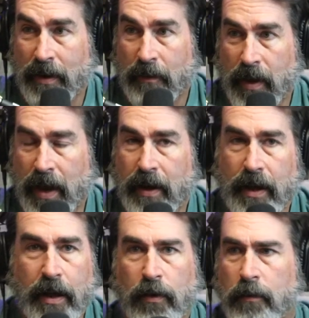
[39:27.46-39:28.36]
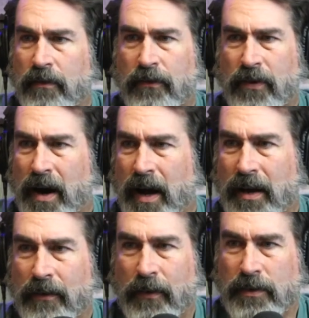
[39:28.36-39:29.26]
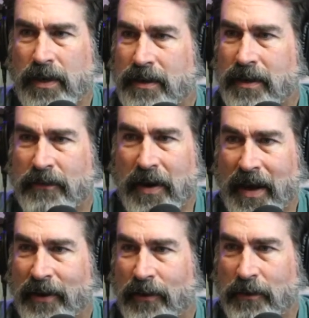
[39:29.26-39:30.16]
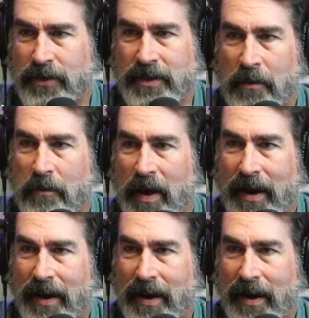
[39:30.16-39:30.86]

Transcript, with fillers: and it would have been fine if it was at a different angle. It was just at a bad